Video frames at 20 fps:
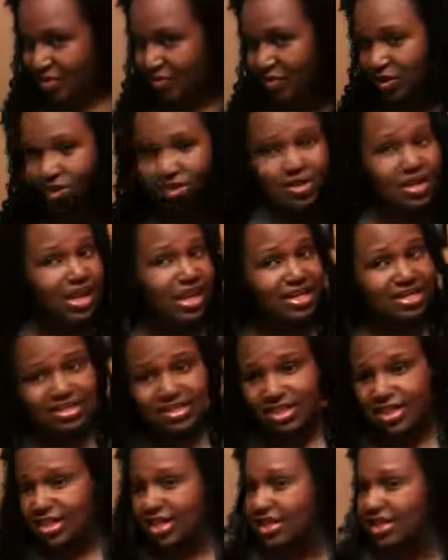what you guys
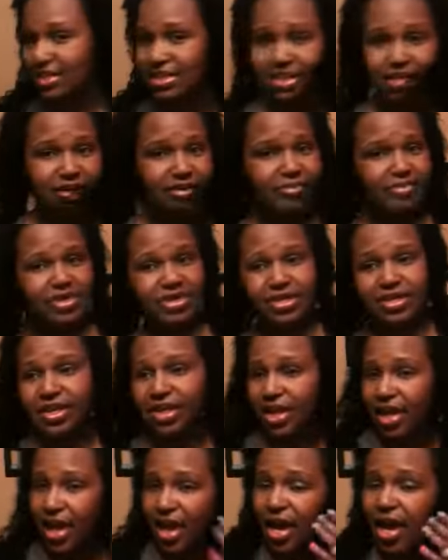think? Tell me